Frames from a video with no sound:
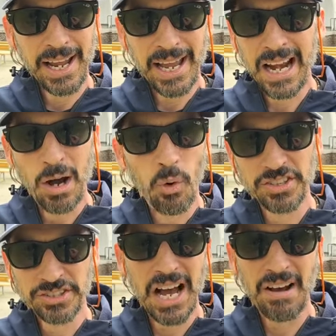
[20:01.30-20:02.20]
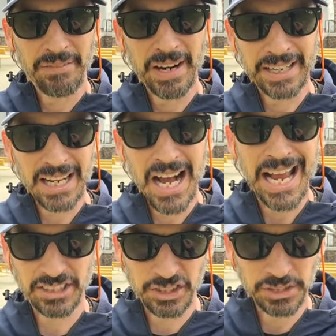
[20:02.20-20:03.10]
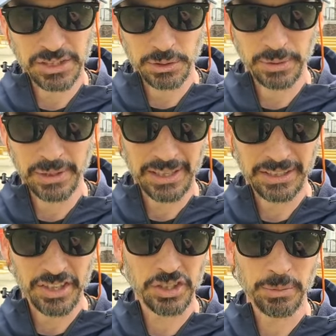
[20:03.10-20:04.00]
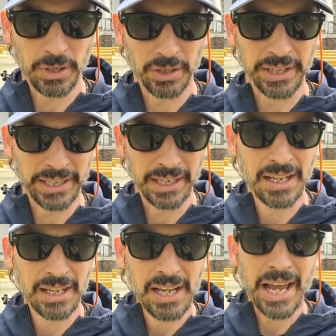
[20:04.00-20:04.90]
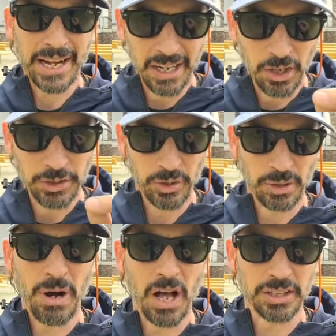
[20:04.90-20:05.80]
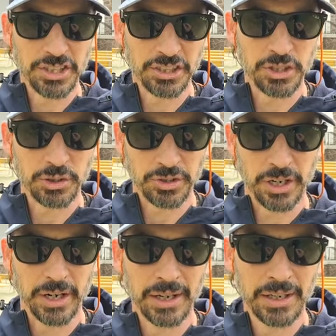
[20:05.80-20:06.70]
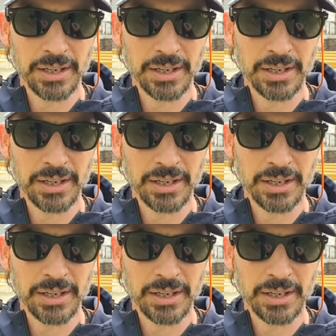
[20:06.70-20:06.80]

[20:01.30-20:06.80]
And I was not very kind to you in this community. And I owe you an apology too, sir.